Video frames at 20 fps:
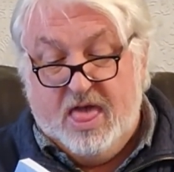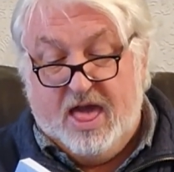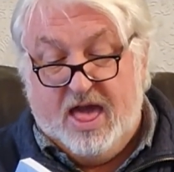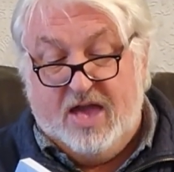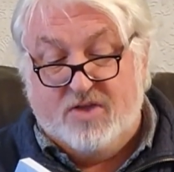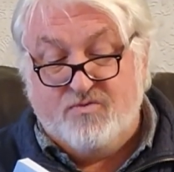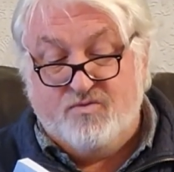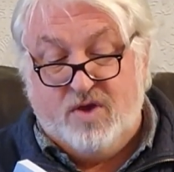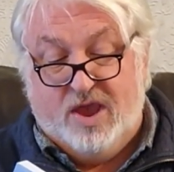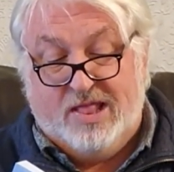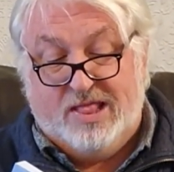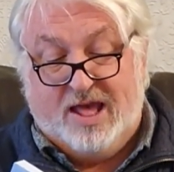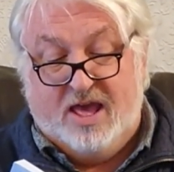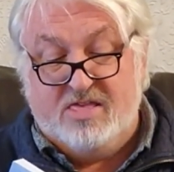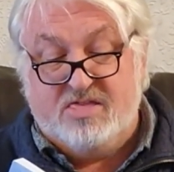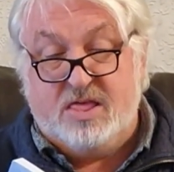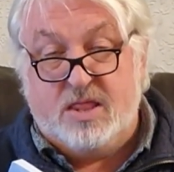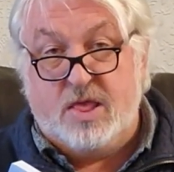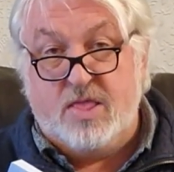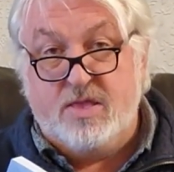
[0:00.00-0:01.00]
and
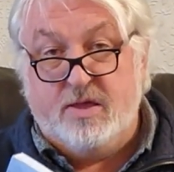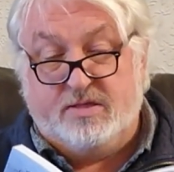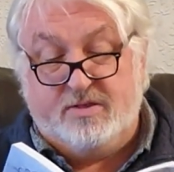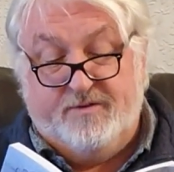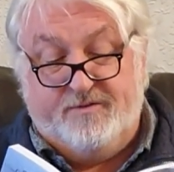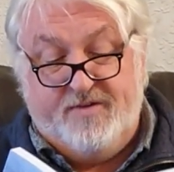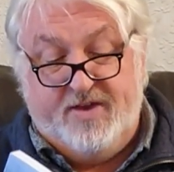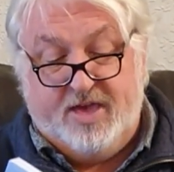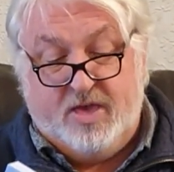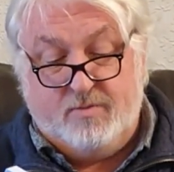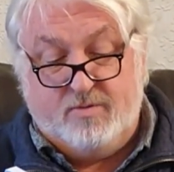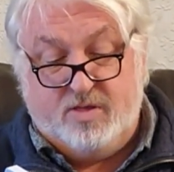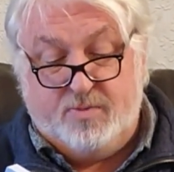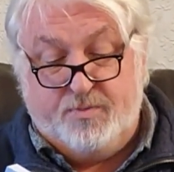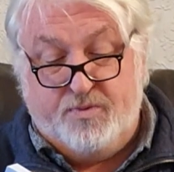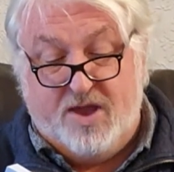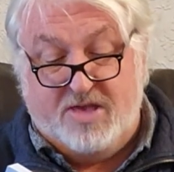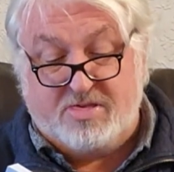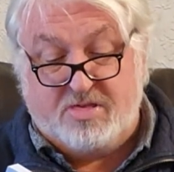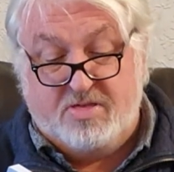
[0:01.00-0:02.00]
realised that another figure was
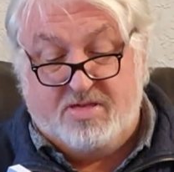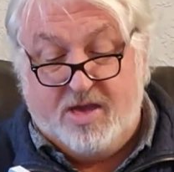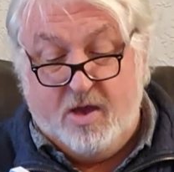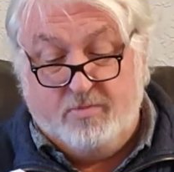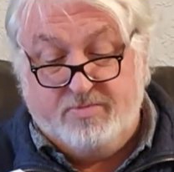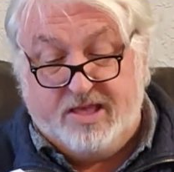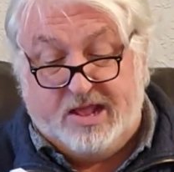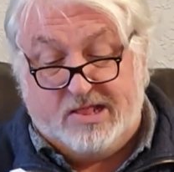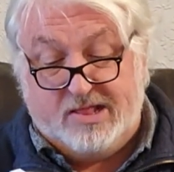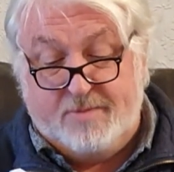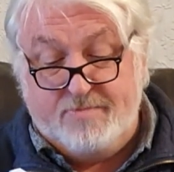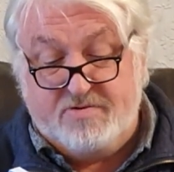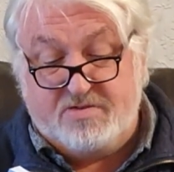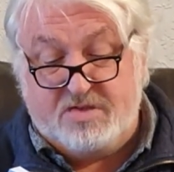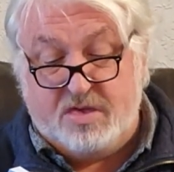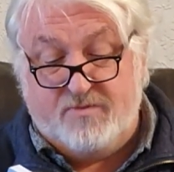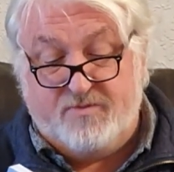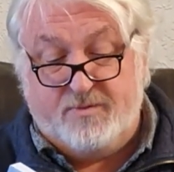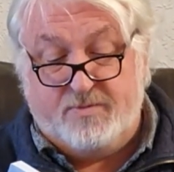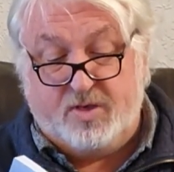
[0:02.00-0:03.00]
present. He only glimpsed
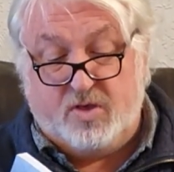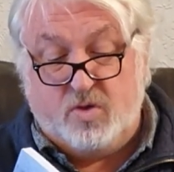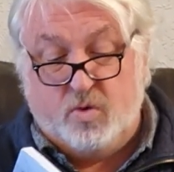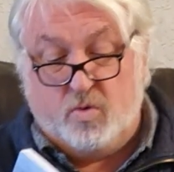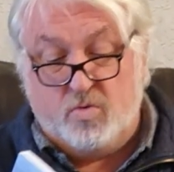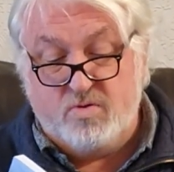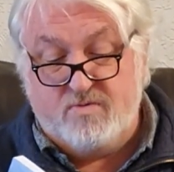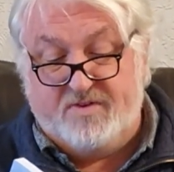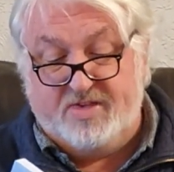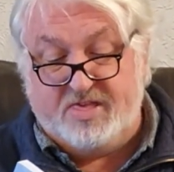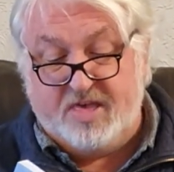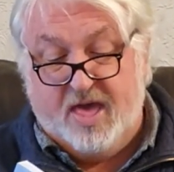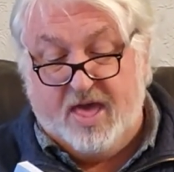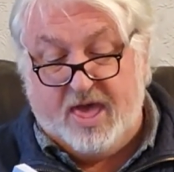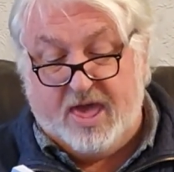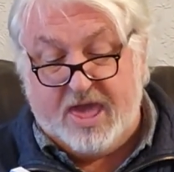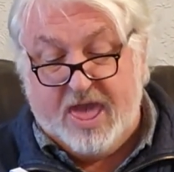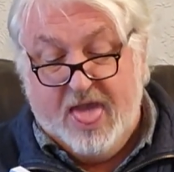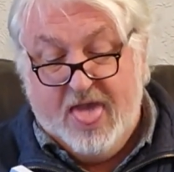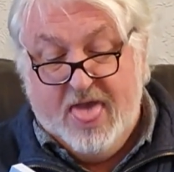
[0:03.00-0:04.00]
it from the corner of his
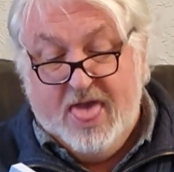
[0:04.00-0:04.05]
eye.